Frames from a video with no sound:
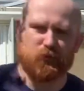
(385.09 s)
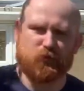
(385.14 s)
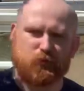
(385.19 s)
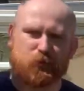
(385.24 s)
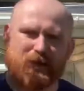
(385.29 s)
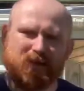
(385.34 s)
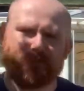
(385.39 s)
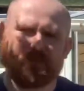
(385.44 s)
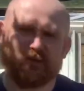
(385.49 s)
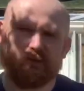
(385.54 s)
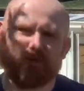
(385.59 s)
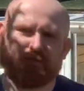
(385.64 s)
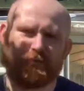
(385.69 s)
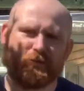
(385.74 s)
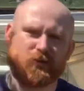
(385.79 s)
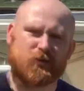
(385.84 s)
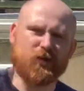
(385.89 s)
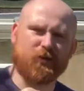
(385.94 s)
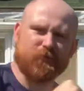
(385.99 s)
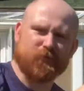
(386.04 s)
It's whatever you
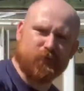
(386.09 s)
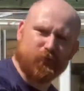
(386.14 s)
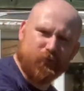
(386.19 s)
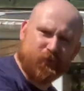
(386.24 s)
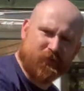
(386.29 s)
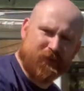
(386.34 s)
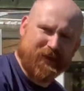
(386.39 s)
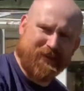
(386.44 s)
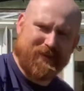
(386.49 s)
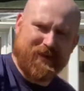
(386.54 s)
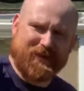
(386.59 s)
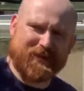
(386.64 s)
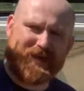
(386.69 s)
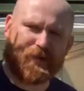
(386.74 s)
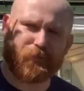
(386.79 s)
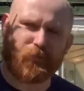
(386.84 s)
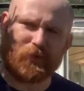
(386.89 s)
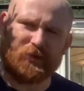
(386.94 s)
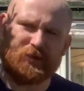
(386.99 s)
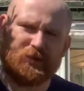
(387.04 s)
feel comfortable filling that
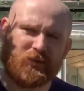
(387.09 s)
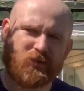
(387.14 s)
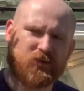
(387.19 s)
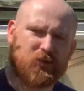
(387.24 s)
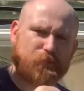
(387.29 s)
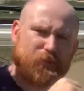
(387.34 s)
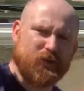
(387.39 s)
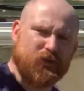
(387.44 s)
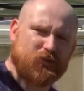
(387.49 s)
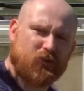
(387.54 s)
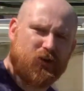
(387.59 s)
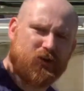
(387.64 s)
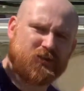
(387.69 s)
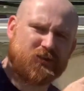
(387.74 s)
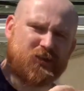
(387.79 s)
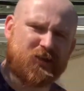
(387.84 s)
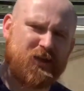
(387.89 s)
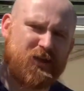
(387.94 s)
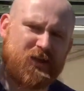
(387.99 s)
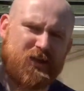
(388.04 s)
gap with. Could be a
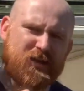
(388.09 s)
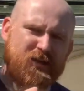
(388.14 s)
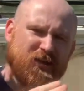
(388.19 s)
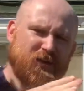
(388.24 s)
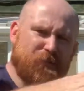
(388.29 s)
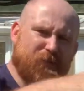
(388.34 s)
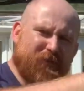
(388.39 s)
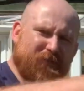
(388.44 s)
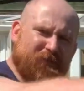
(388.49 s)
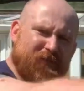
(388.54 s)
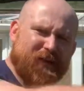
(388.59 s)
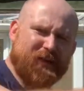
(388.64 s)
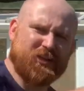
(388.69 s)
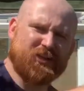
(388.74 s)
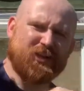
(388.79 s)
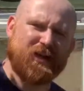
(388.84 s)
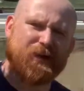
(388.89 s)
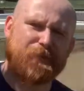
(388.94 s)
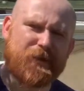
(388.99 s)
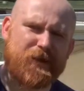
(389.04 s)
cross, could be a finger
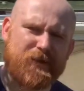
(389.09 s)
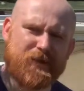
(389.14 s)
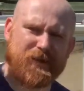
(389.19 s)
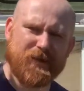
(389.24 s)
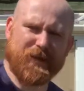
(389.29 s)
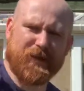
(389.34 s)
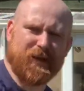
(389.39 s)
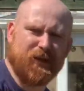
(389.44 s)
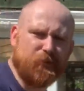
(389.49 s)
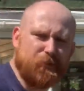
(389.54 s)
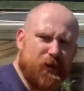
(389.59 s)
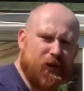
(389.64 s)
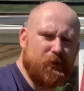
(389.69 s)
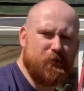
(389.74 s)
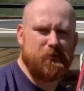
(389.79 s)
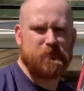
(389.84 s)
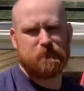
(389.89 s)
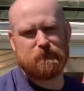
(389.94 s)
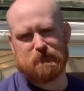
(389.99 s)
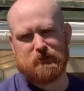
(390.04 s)
jab,
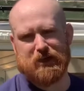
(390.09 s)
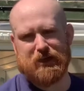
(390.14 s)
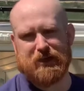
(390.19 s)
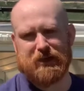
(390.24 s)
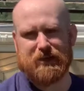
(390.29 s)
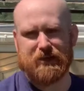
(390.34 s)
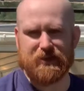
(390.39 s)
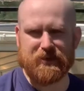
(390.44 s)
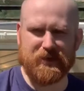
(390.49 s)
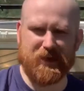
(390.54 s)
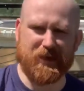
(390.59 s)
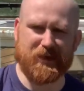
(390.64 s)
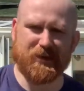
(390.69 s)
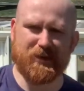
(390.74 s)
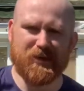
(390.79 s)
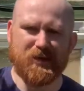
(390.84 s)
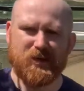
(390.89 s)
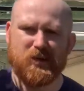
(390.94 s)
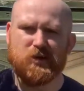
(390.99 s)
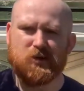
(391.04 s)
elbow, knee, kick,
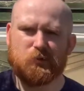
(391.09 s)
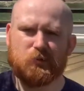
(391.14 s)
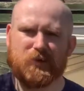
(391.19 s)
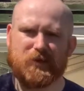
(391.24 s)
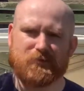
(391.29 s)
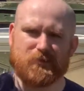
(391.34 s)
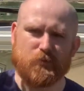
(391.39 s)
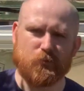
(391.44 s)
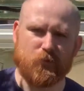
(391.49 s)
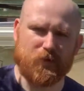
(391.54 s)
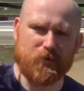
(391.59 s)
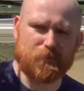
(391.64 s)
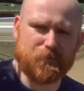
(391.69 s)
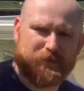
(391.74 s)
whatever you want.